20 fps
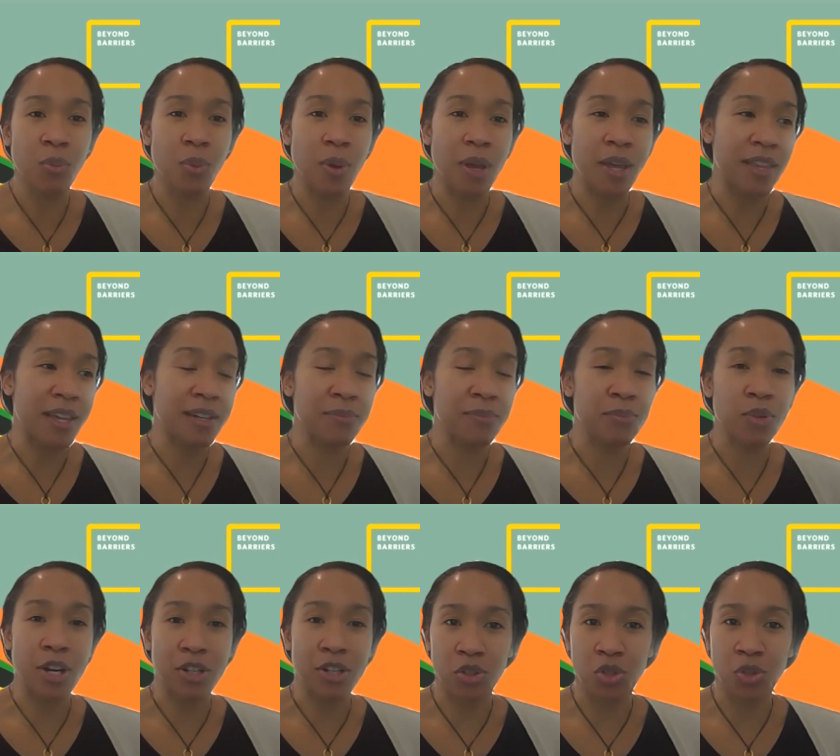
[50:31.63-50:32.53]
and then
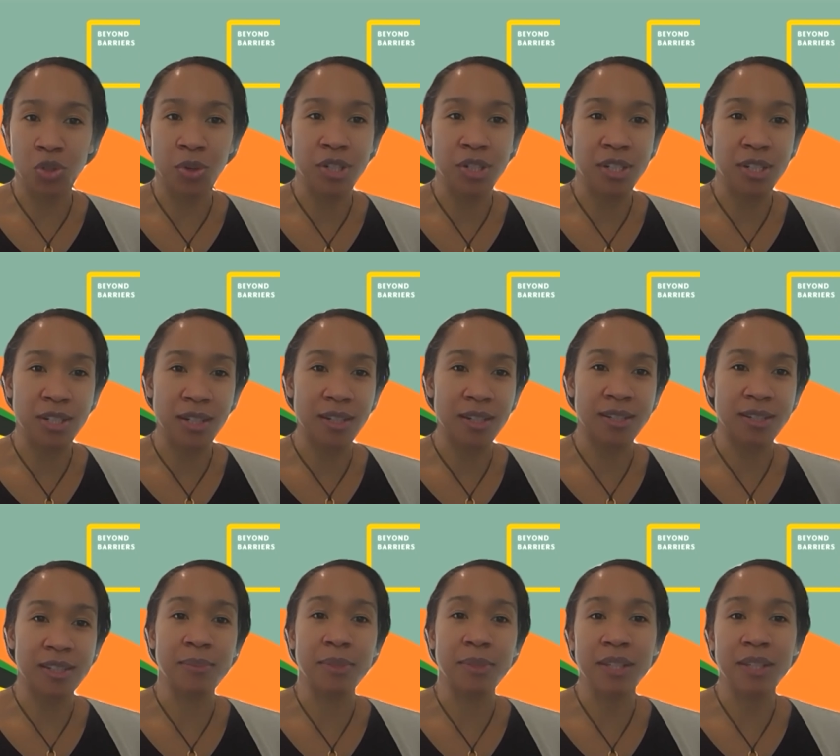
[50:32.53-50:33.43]
pressures towards
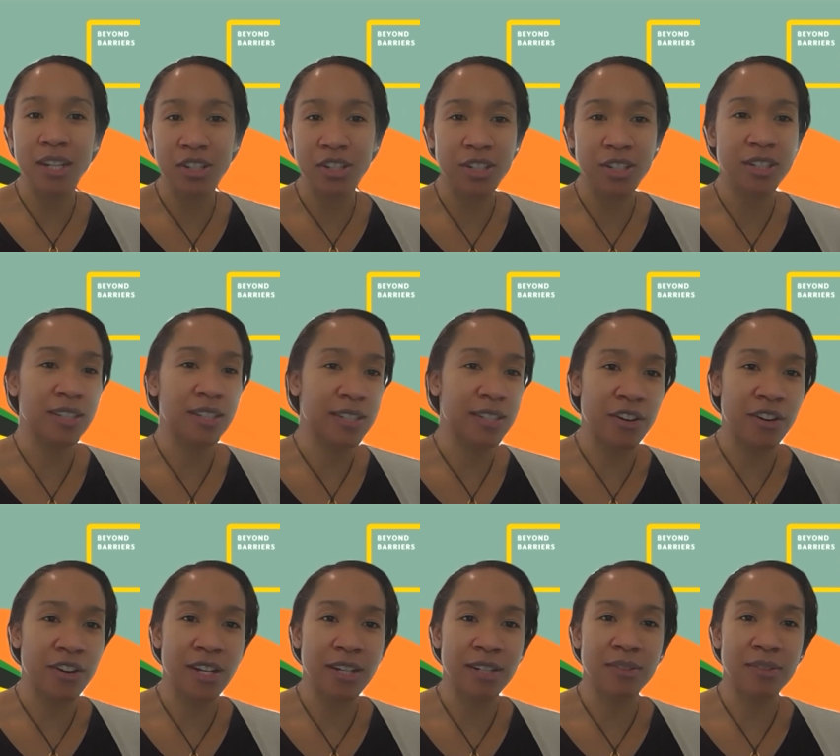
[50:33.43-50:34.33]
assimilation, et
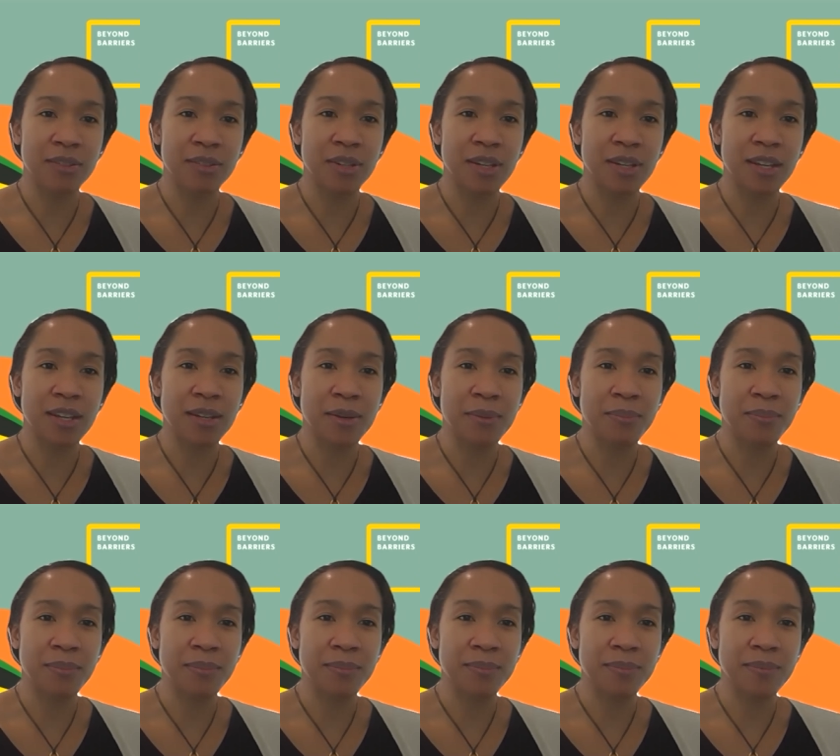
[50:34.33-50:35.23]
cetera.
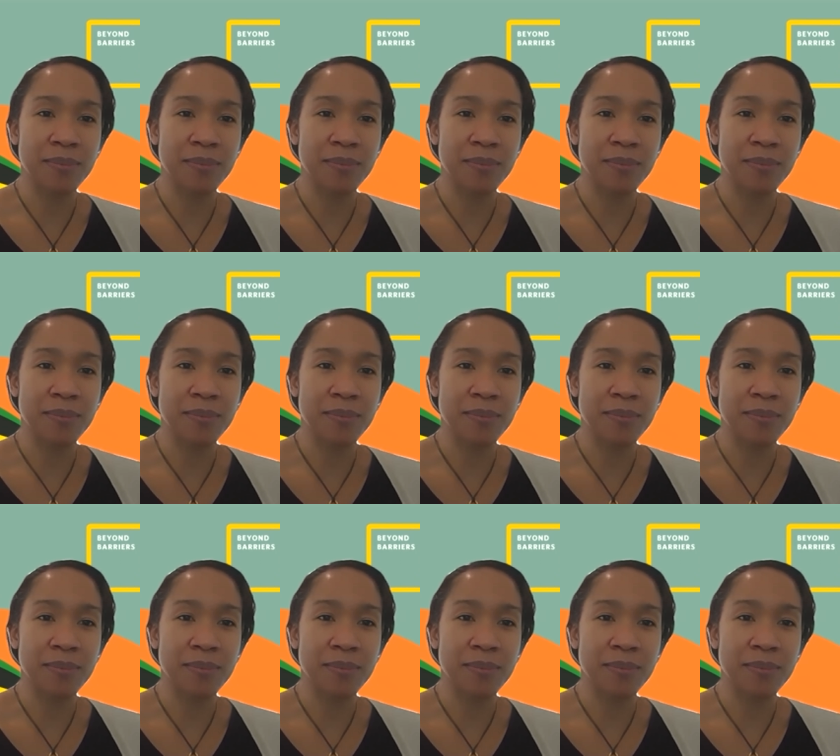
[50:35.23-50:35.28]
Um,